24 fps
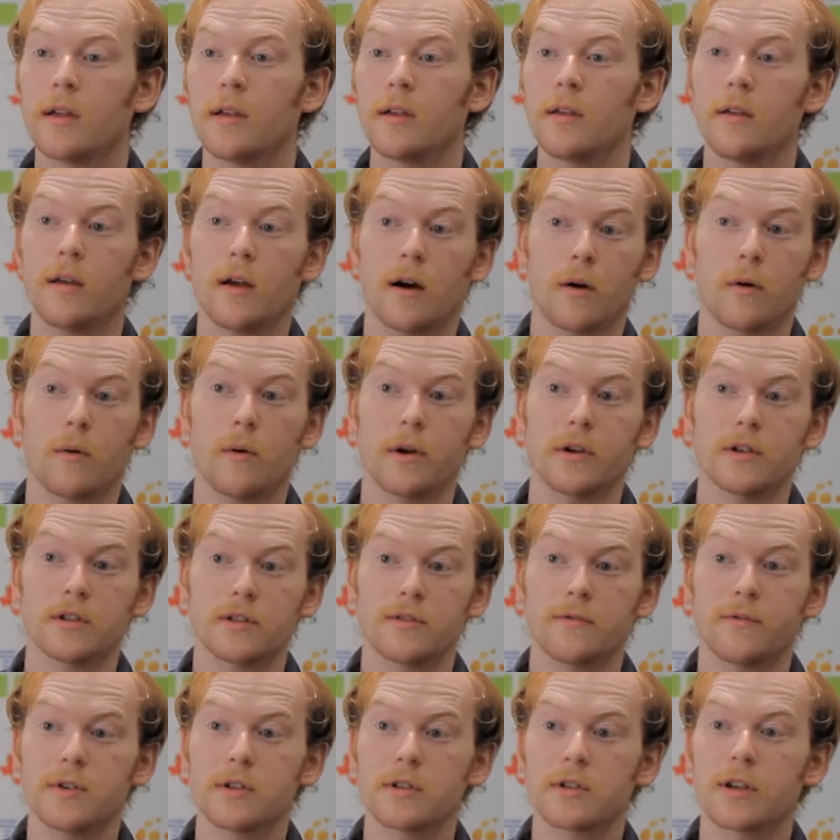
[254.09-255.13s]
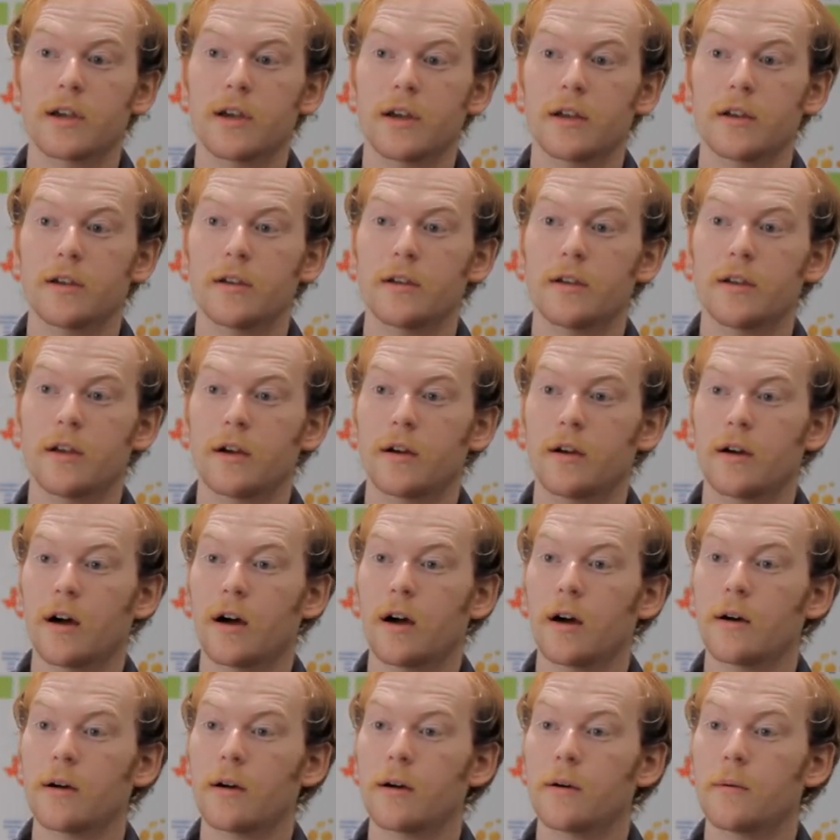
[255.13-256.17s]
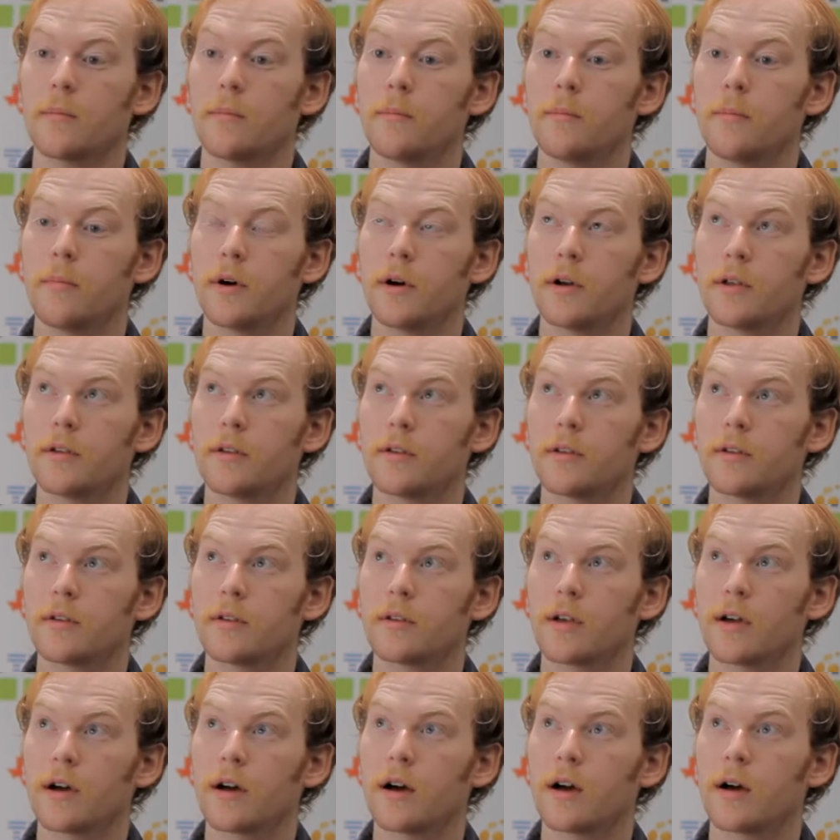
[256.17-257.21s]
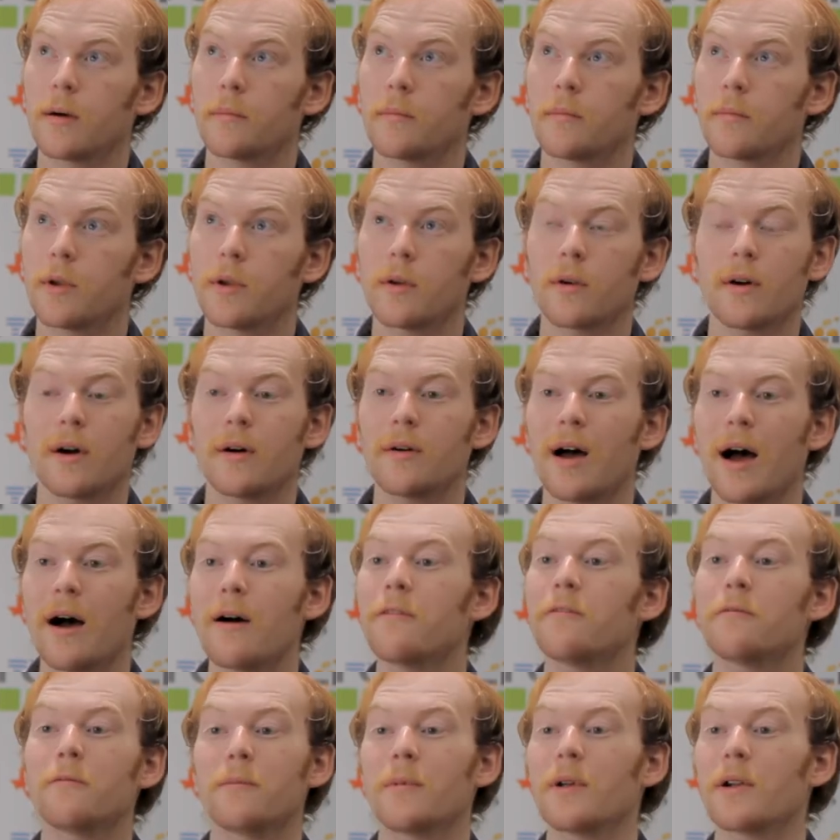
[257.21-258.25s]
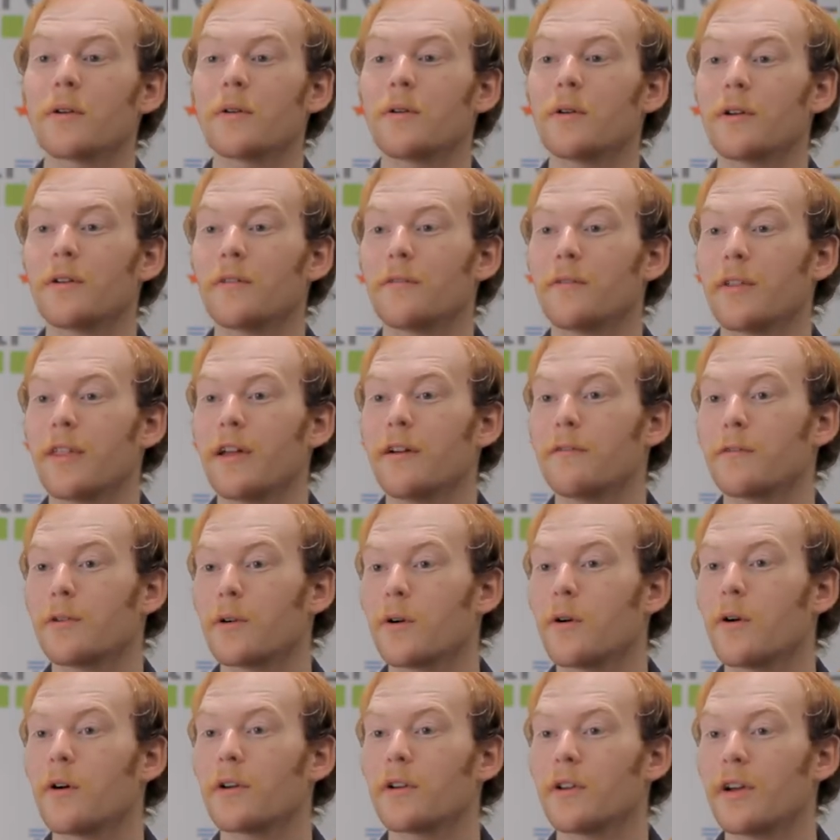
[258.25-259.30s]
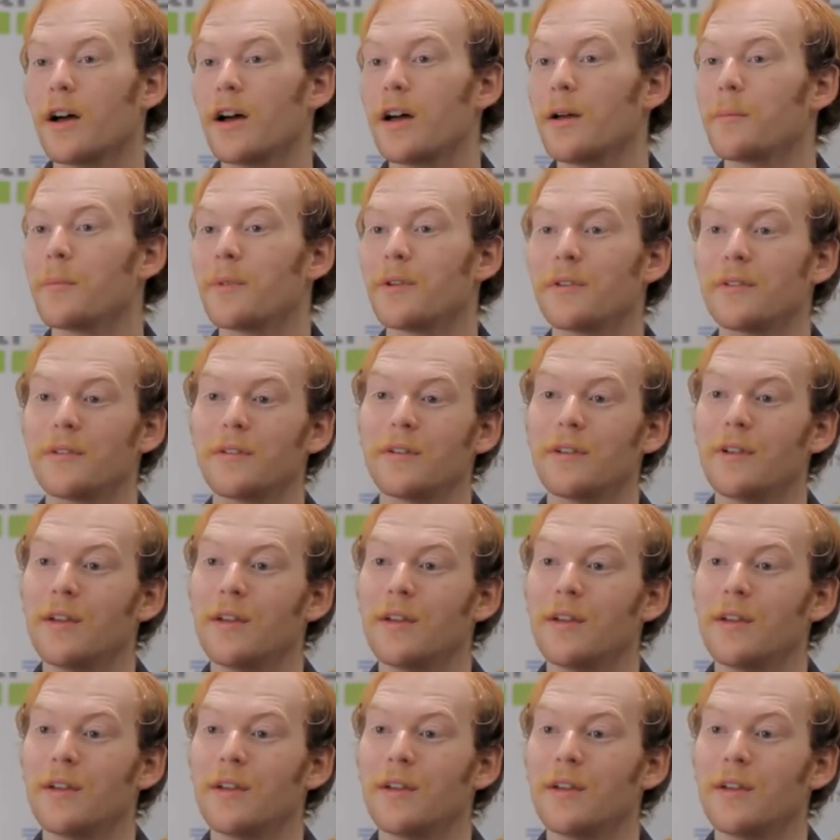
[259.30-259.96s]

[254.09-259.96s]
not quite as sophisticated, uh, but um, you know I, have been looking for that for a long time, and